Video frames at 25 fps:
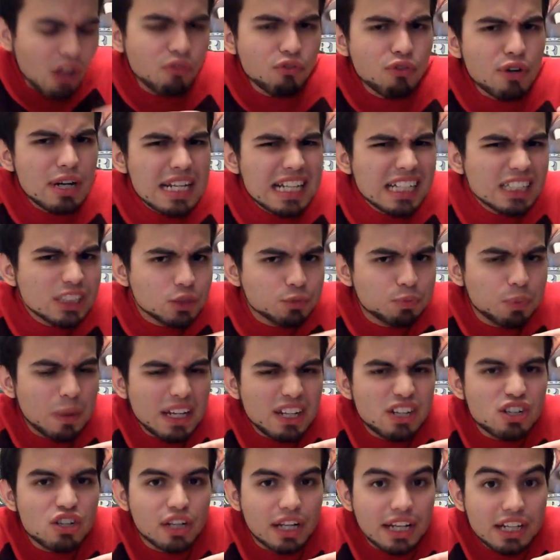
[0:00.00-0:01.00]
already a
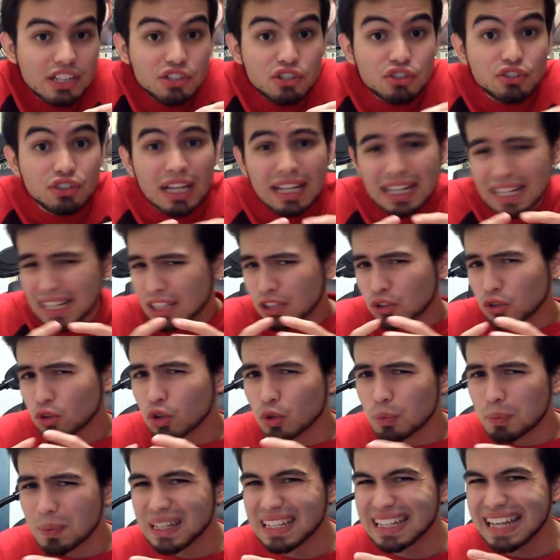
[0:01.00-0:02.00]
speculation that it
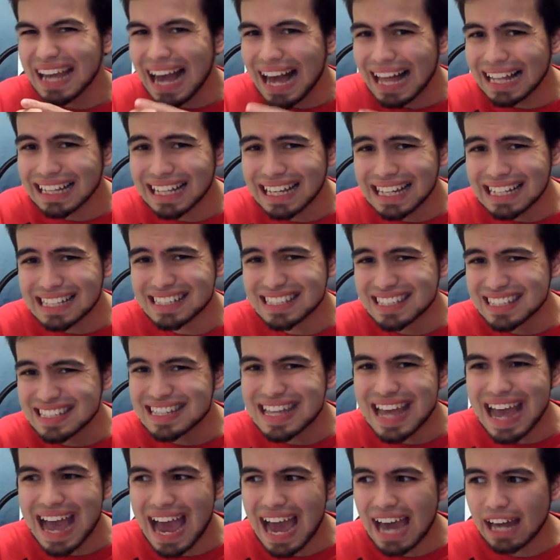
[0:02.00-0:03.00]
could be
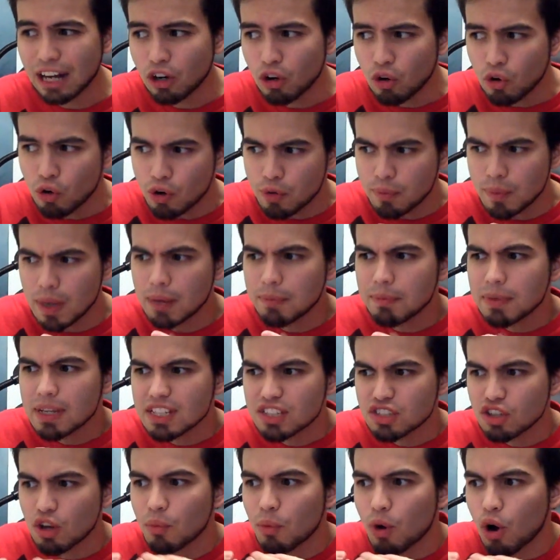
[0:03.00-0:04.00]
Alan's dad or
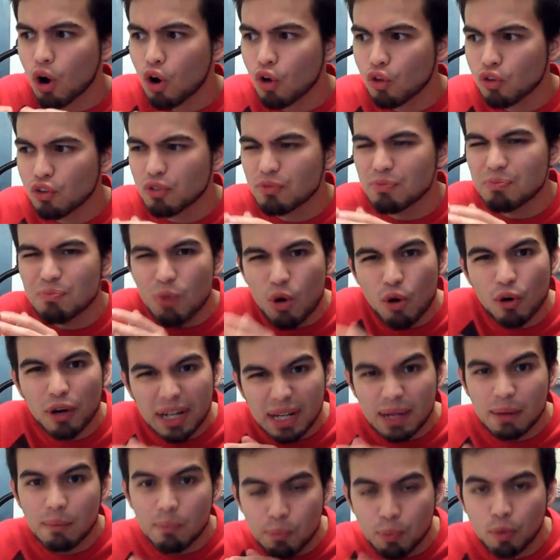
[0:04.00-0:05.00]
maybe some other
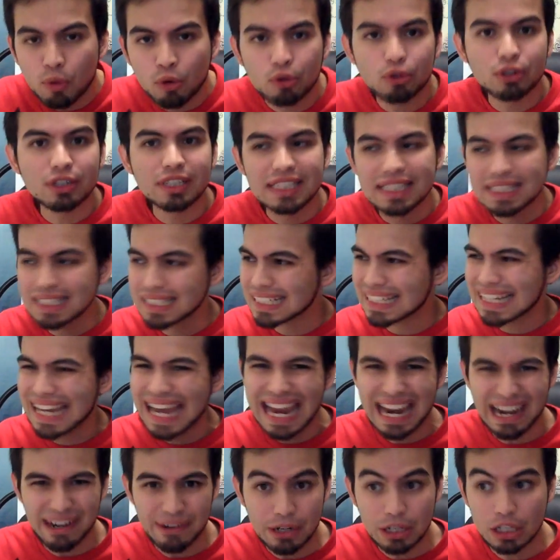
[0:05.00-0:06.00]
more important
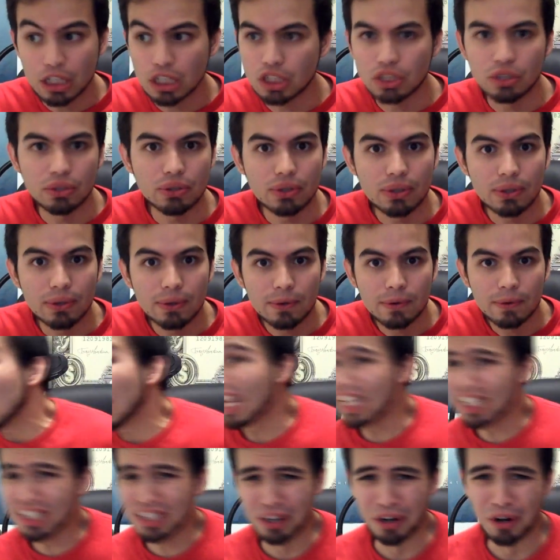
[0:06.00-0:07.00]
character.
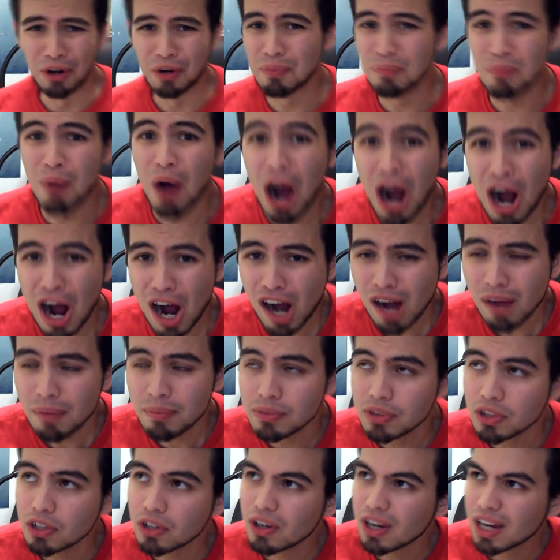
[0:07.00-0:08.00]
Like your
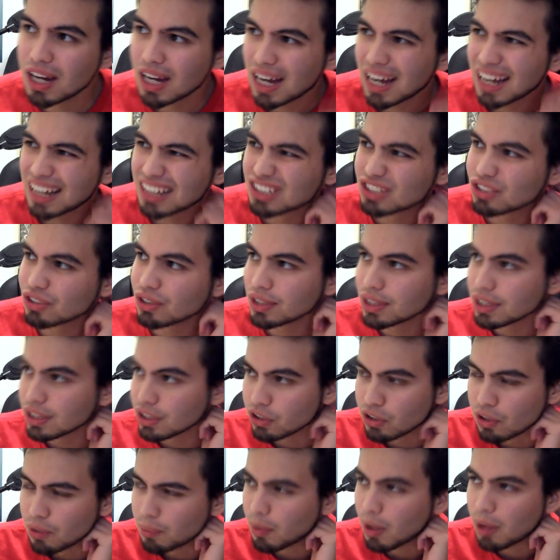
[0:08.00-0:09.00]
mom! No,
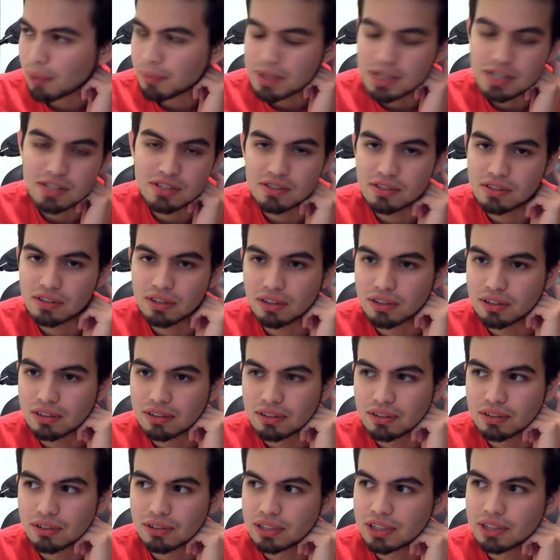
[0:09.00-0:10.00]
actually your mom is
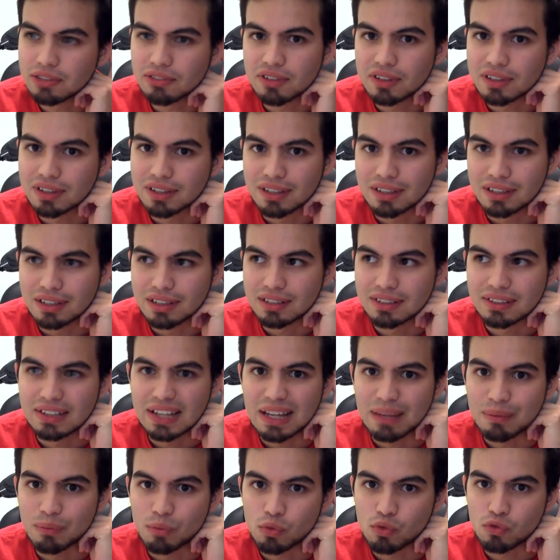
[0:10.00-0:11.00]
not even
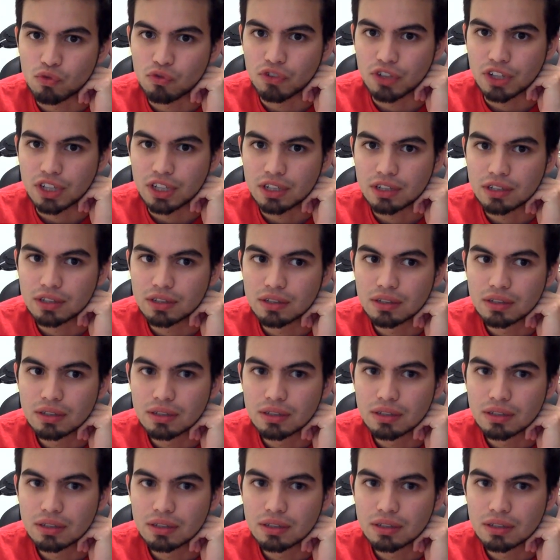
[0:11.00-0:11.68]
in that movie.